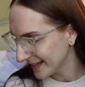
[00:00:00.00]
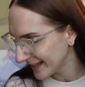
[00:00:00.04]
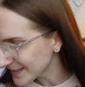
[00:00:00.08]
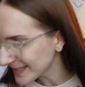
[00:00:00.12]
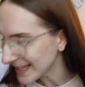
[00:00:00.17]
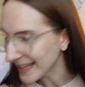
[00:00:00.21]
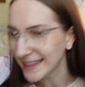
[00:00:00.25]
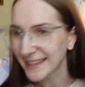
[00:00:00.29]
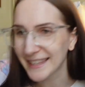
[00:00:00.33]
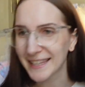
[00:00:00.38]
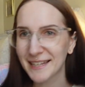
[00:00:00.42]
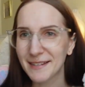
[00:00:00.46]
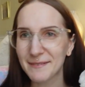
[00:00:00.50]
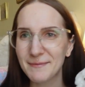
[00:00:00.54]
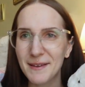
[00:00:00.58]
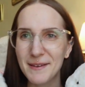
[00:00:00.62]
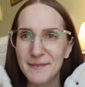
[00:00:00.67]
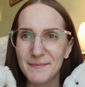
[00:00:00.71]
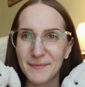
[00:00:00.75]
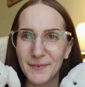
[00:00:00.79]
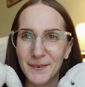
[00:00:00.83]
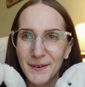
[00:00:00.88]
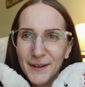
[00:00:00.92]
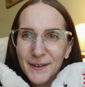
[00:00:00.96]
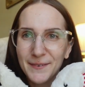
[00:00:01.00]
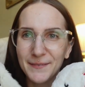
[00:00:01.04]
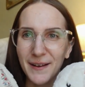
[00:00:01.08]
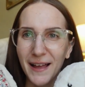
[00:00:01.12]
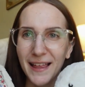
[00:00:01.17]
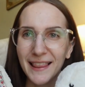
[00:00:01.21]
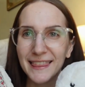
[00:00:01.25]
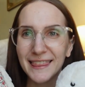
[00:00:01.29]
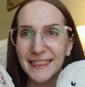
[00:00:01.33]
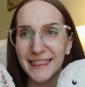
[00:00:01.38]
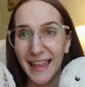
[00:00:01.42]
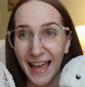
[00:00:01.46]
It's a little bit more
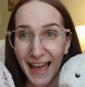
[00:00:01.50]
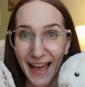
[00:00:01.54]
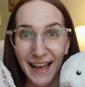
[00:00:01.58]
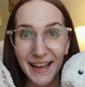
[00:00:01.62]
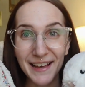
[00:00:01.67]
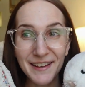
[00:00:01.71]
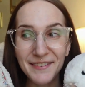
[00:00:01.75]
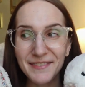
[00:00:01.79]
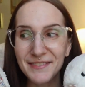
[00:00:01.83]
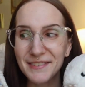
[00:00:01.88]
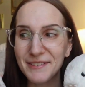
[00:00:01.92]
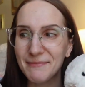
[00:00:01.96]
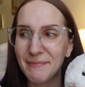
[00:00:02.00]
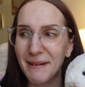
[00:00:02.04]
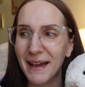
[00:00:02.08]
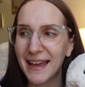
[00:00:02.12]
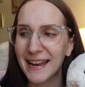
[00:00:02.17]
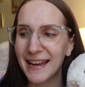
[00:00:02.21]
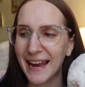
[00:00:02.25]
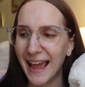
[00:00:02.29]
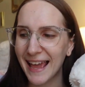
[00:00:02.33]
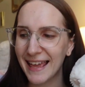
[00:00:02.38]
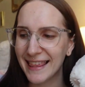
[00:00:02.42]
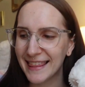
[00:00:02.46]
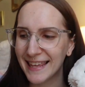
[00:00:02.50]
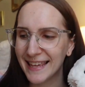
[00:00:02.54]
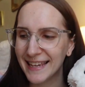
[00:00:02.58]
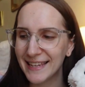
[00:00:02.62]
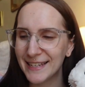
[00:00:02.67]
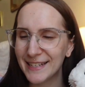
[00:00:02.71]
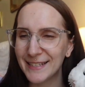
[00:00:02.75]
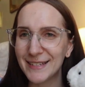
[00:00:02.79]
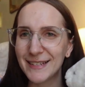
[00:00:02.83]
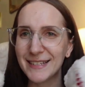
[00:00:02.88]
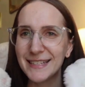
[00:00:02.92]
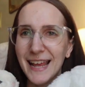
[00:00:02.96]
well loved, but I think
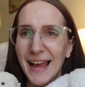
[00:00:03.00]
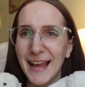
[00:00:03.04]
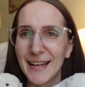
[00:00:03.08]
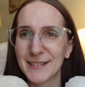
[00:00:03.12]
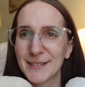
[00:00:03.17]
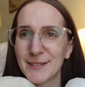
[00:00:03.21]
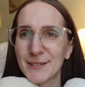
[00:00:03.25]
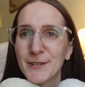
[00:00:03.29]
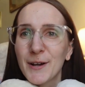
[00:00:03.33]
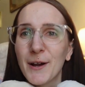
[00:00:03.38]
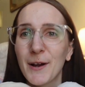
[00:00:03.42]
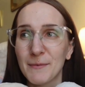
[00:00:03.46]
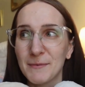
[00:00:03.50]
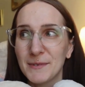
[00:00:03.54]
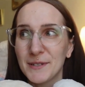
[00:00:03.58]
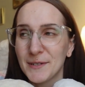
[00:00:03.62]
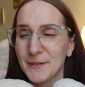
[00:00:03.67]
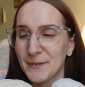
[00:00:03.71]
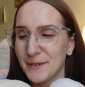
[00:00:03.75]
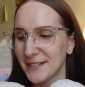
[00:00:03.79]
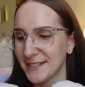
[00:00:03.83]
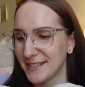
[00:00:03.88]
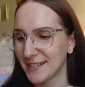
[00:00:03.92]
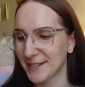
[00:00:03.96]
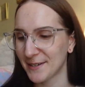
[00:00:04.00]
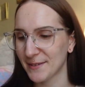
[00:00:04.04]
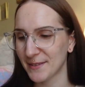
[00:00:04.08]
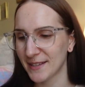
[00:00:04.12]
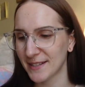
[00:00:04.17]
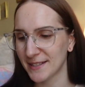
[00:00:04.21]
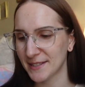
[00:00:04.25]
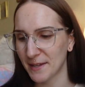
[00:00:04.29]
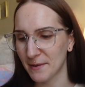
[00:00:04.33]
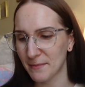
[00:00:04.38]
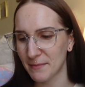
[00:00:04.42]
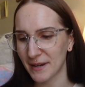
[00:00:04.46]
it just adds charm to it to know
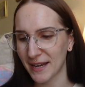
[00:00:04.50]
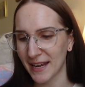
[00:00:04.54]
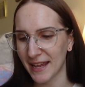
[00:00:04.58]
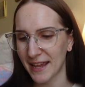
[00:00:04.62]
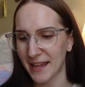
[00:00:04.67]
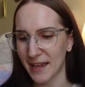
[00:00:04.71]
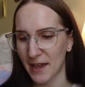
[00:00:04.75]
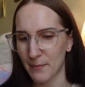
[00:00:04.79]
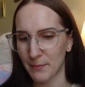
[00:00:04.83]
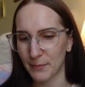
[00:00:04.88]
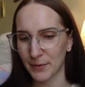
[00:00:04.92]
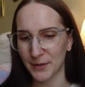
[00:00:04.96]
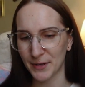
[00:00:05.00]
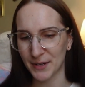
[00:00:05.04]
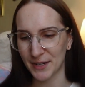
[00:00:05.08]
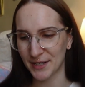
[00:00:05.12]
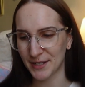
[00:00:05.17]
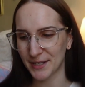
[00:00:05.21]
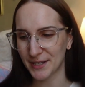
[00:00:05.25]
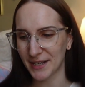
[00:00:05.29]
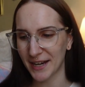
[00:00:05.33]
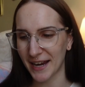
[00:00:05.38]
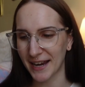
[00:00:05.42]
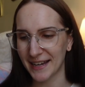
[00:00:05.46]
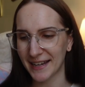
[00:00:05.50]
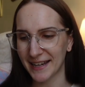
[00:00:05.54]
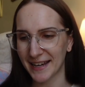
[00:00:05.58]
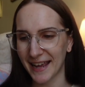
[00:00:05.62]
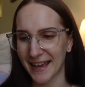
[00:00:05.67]
that somebody appreciated